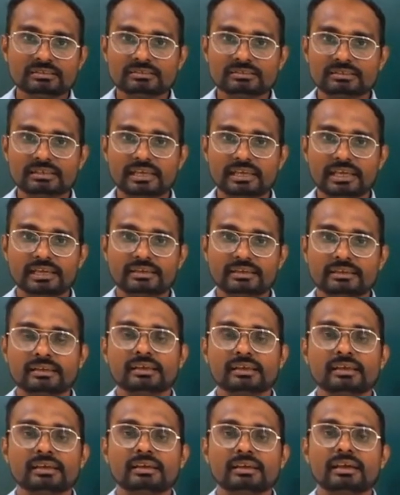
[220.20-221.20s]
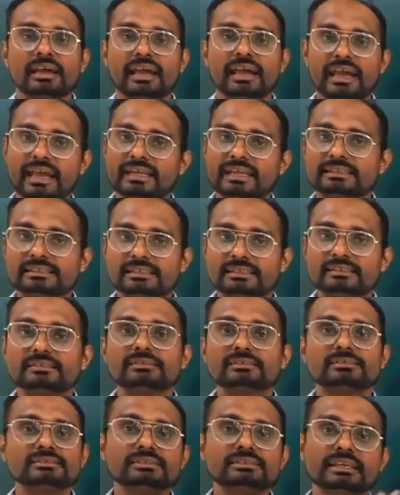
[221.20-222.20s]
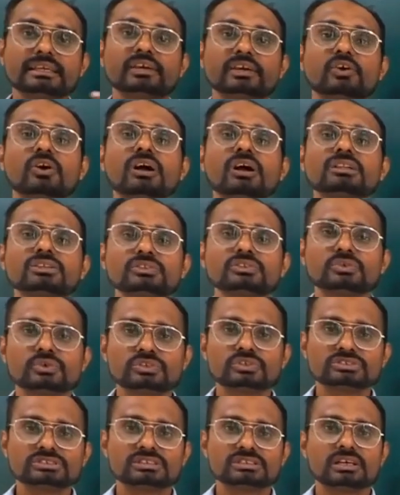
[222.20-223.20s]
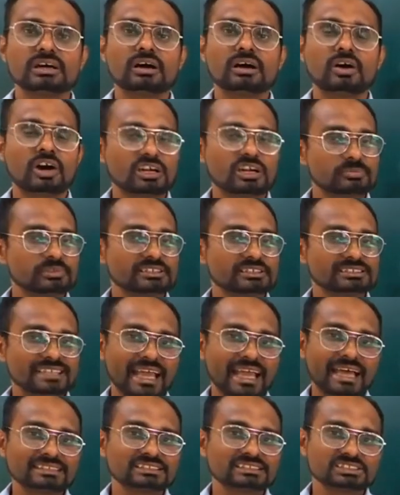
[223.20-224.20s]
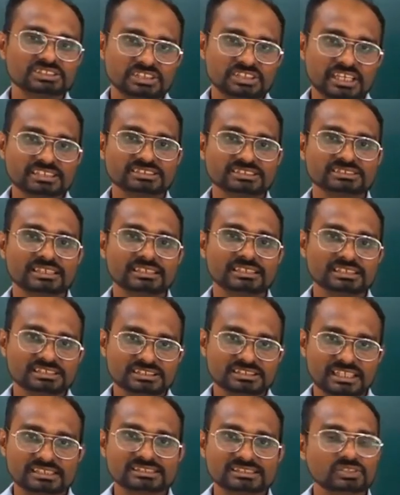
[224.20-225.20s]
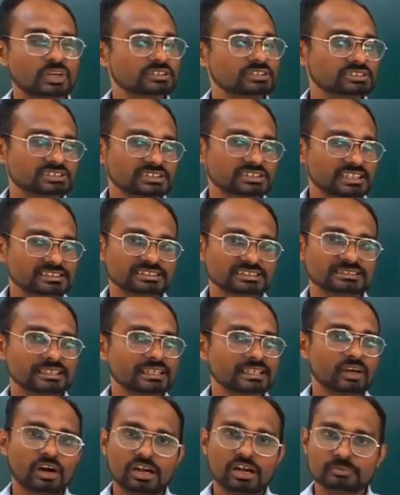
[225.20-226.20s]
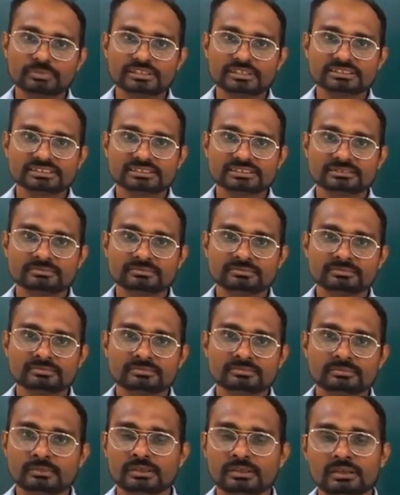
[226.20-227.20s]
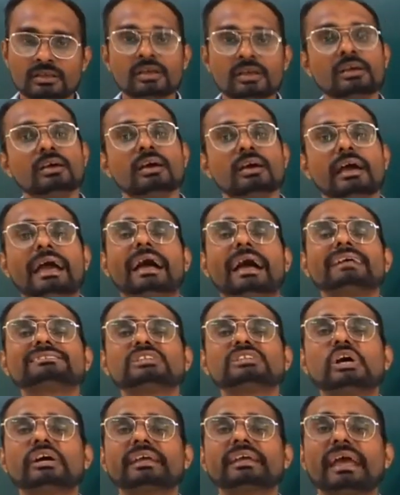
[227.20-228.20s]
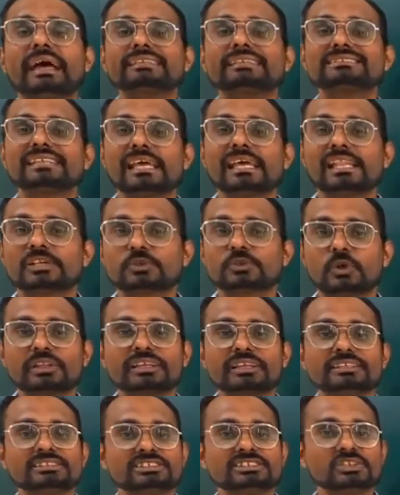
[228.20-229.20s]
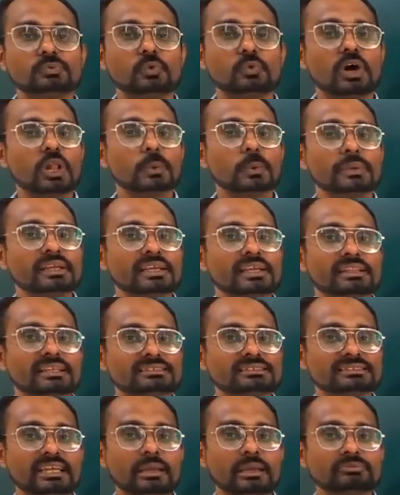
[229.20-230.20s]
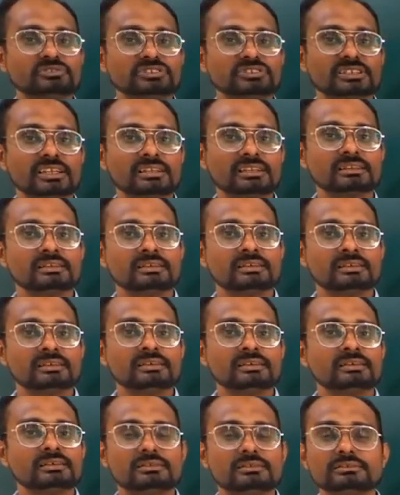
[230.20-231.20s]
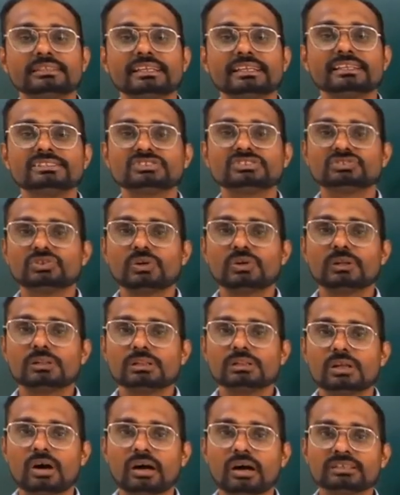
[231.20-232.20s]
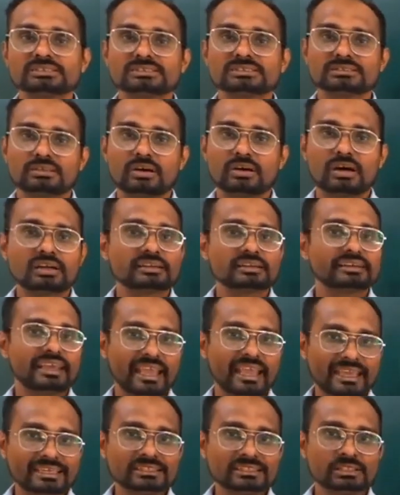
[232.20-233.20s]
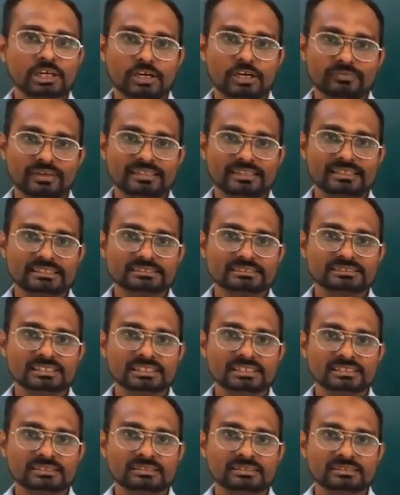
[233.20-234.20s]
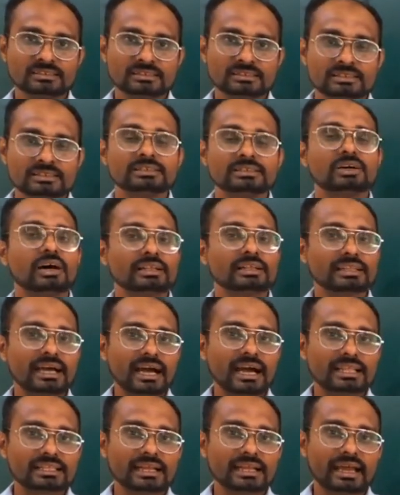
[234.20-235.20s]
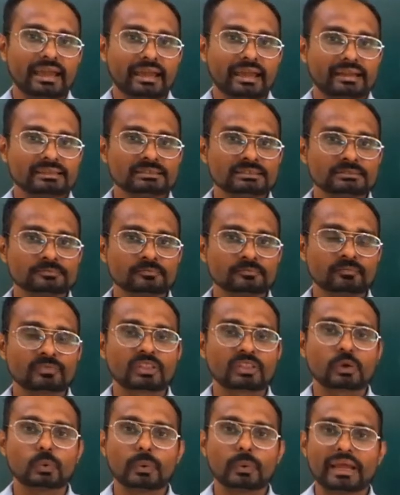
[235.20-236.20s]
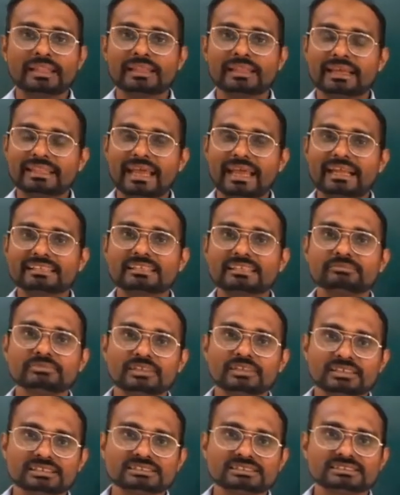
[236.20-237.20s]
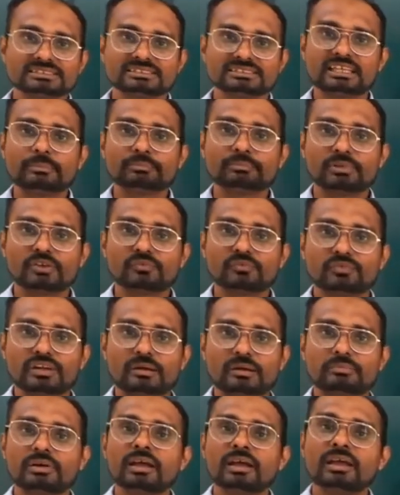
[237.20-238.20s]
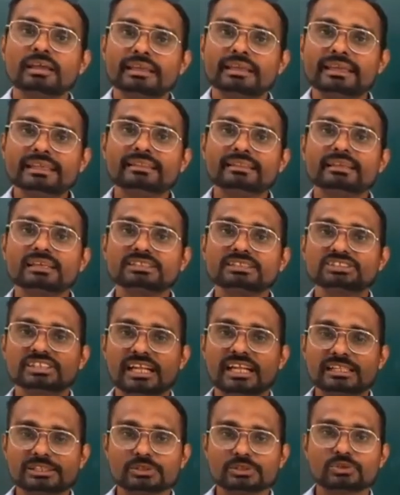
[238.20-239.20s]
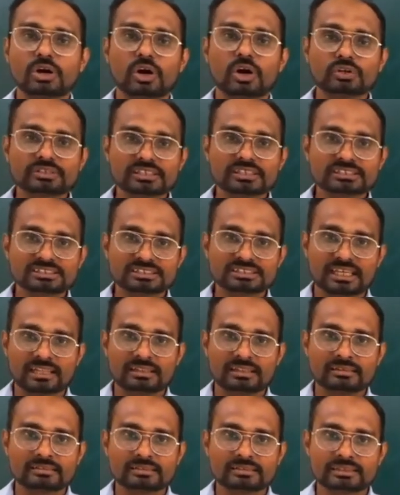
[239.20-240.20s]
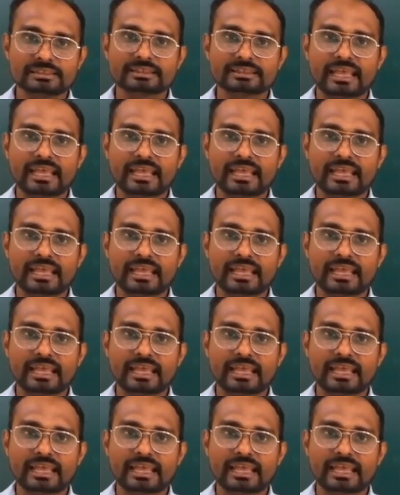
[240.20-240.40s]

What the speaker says: okay, and he called those orbits as stationary shells or stationary orbits. As long as the electron is revolving in the same shell, there is no loss or gain of energy. On the other hand, when an atom is jumping from inner shell to outer shell, it